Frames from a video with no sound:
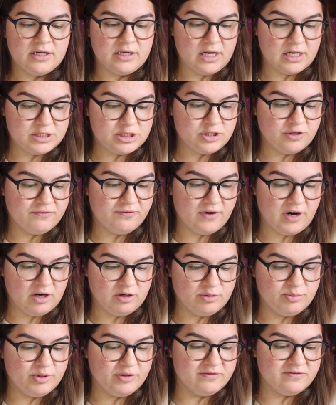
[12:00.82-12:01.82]
not so far
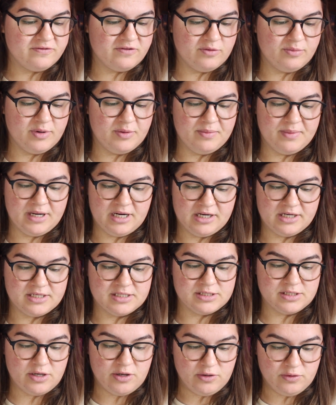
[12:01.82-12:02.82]
removed from
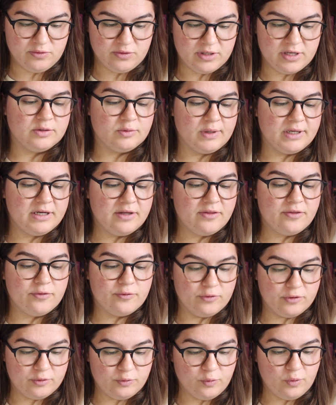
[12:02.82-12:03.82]
America's own. Loretta
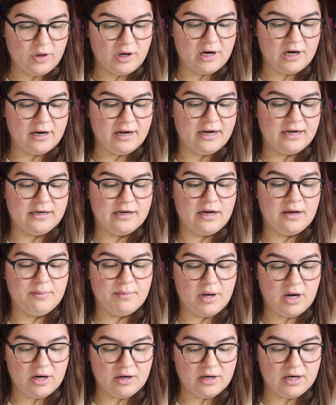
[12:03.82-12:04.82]
Thurwar and
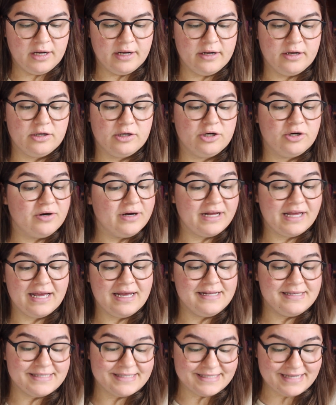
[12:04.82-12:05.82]
Hamara
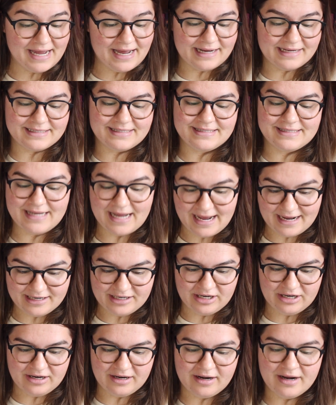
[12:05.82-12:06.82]
Hurricane Stack
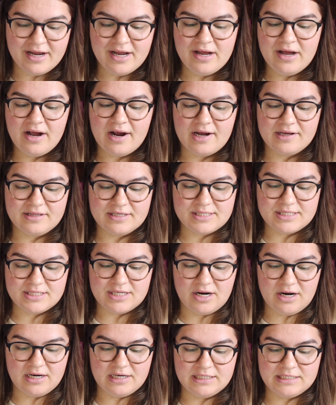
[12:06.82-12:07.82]
Stacker are the
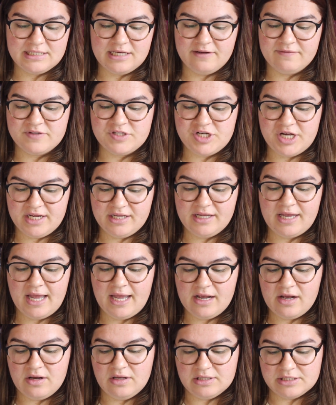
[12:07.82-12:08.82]
stars of Chain
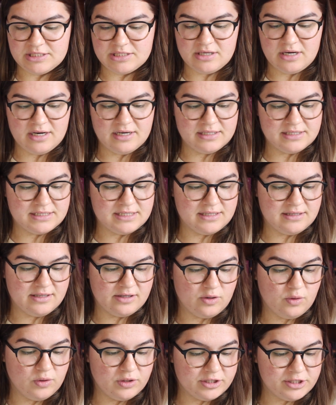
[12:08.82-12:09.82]
Gang All-Stars,
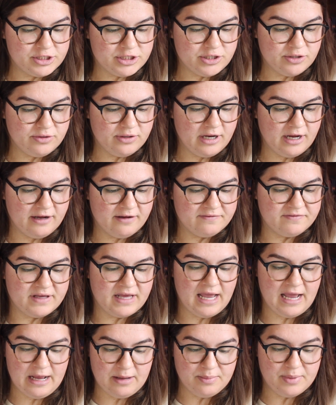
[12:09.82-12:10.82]
the cornerstone of
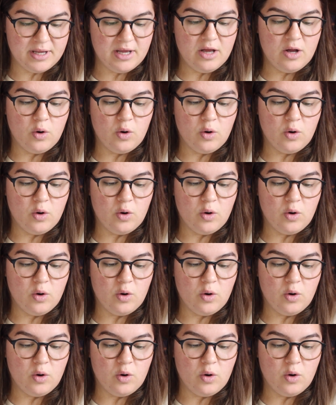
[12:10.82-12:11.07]
CAPE,